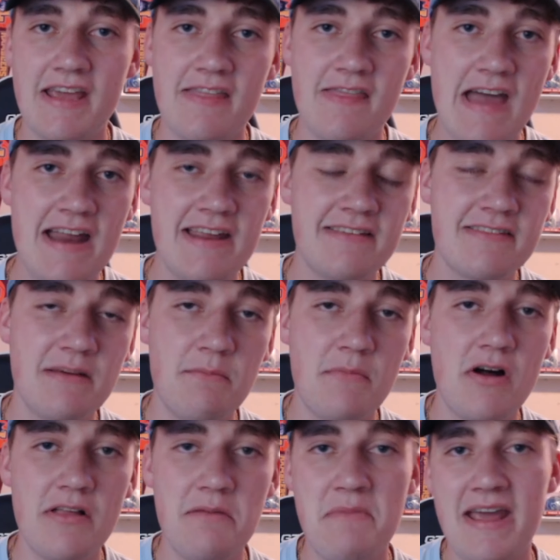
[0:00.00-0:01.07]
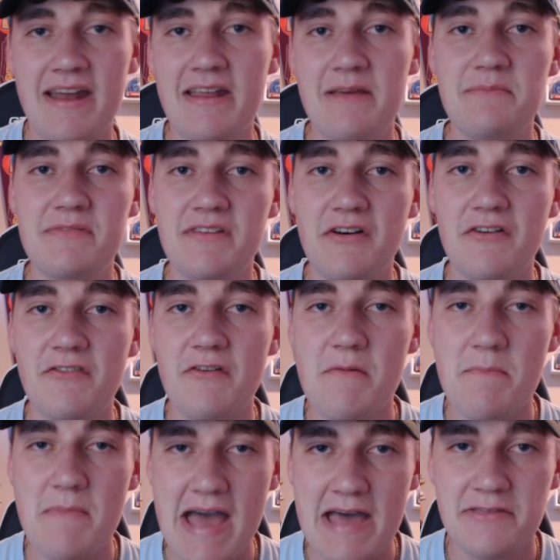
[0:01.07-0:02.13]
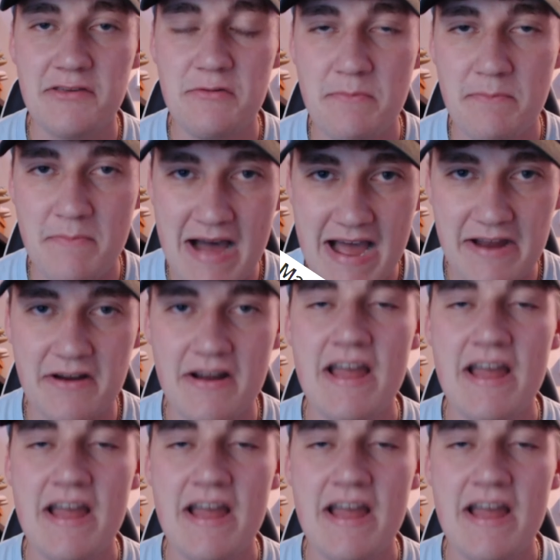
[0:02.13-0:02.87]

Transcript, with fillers: and that is the mullet man himself, Matthew Mayer.